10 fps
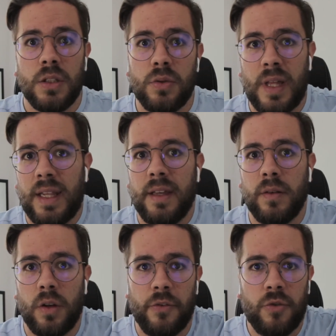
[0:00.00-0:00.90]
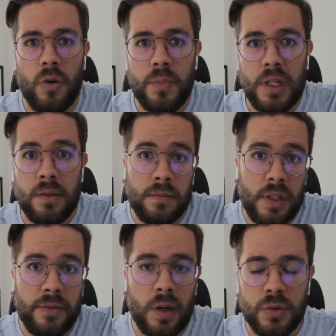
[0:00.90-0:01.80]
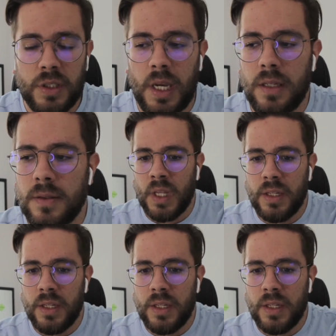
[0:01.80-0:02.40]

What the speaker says: to that level of company, if that was the case.